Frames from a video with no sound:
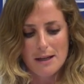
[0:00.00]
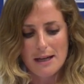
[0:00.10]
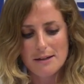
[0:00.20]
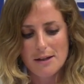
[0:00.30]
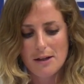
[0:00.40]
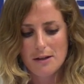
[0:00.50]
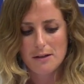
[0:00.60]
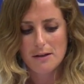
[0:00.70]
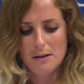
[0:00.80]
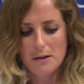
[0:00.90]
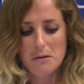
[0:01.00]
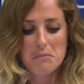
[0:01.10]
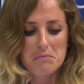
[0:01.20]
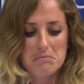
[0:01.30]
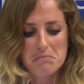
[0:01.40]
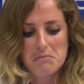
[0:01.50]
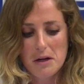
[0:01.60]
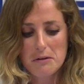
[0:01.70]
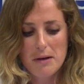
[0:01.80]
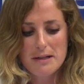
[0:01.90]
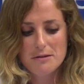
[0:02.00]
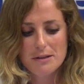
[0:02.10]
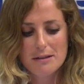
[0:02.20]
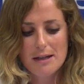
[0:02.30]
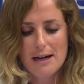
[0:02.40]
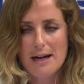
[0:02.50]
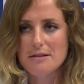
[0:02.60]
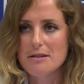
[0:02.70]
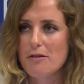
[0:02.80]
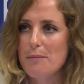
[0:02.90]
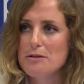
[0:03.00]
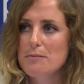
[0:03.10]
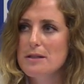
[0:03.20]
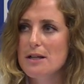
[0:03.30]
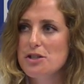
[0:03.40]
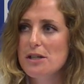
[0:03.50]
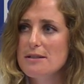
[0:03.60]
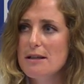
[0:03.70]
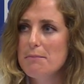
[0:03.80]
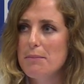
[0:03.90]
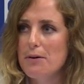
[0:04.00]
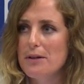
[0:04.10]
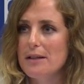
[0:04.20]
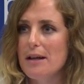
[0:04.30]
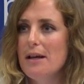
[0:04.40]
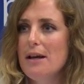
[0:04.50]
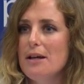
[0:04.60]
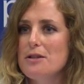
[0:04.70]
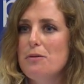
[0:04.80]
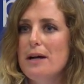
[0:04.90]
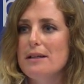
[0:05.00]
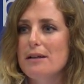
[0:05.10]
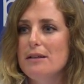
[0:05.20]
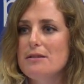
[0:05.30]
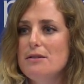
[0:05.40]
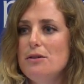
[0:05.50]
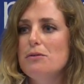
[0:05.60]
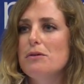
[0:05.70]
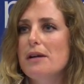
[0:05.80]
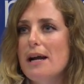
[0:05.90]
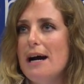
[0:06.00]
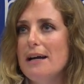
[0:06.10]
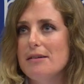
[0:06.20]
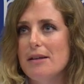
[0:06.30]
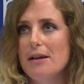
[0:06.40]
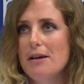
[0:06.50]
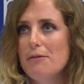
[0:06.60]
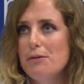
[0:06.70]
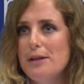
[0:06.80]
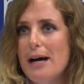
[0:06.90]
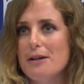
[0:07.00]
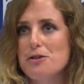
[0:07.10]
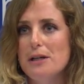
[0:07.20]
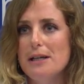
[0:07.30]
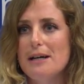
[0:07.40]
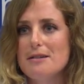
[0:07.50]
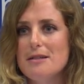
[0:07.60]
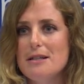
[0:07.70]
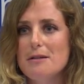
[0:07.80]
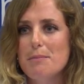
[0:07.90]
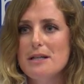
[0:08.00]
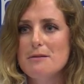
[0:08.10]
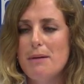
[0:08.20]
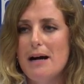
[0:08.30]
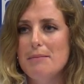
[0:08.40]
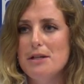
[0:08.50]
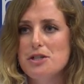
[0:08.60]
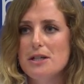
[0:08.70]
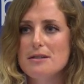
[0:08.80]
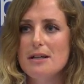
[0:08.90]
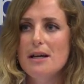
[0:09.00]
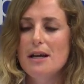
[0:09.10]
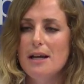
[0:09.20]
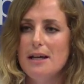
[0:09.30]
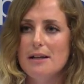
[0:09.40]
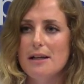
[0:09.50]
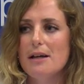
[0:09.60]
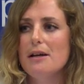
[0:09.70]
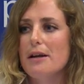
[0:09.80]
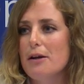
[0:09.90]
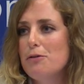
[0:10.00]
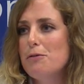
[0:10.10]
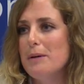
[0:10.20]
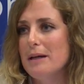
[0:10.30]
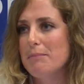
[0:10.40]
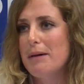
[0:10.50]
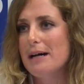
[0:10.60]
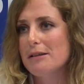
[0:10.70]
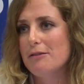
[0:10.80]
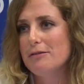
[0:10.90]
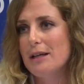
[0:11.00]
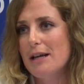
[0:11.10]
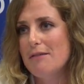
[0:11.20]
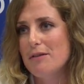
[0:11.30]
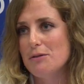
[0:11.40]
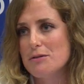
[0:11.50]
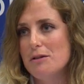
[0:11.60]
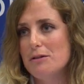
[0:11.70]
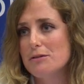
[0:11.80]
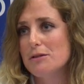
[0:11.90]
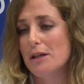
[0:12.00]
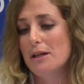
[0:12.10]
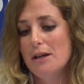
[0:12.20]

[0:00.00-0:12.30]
And one question that arises from a substantial standpoint is whether this new right would actually assist press publishers in recouping part of the revenues lost